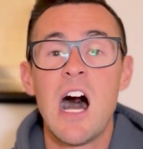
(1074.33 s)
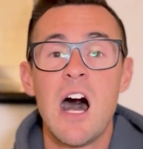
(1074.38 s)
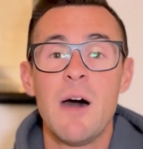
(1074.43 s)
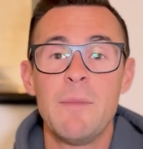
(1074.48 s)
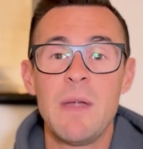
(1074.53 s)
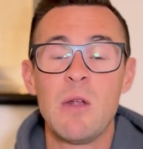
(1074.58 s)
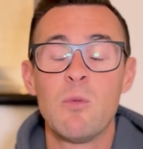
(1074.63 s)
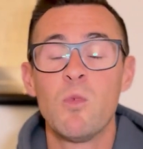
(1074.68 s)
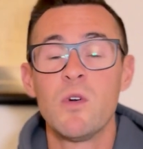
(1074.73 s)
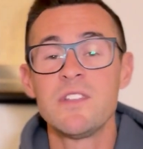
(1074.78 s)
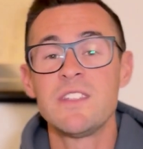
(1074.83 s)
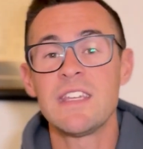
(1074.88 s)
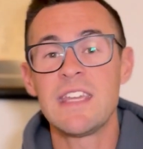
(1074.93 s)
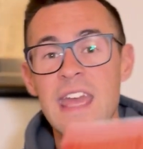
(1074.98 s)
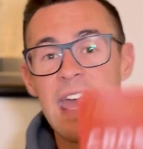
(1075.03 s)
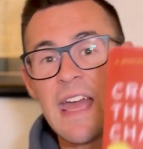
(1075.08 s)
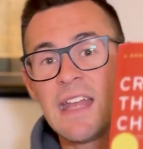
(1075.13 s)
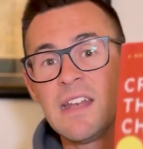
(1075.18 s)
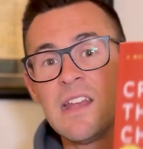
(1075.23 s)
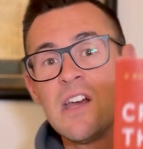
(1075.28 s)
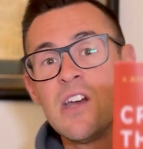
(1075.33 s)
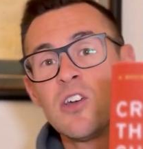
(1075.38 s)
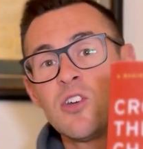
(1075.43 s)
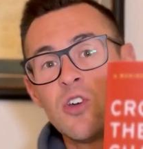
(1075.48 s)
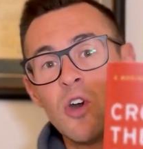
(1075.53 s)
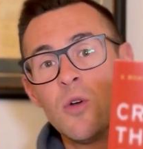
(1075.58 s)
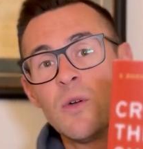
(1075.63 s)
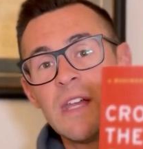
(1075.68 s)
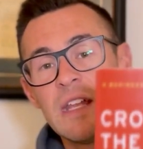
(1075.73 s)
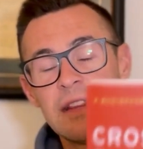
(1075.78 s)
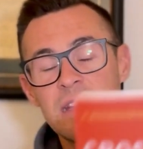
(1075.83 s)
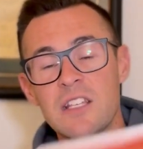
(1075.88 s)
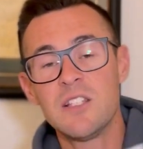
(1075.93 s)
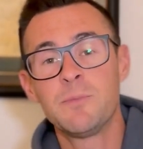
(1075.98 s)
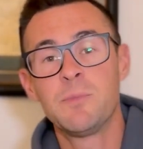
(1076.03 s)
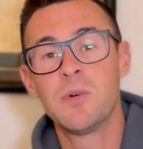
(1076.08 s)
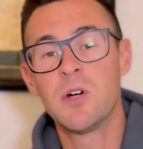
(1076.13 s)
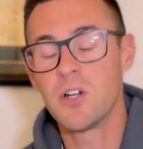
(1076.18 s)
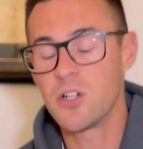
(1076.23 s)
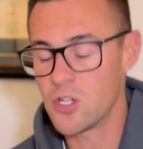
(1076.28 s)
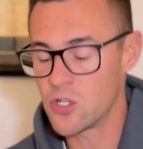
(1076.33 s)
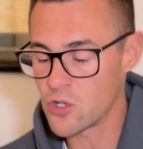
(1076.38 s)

And once again, go get this book,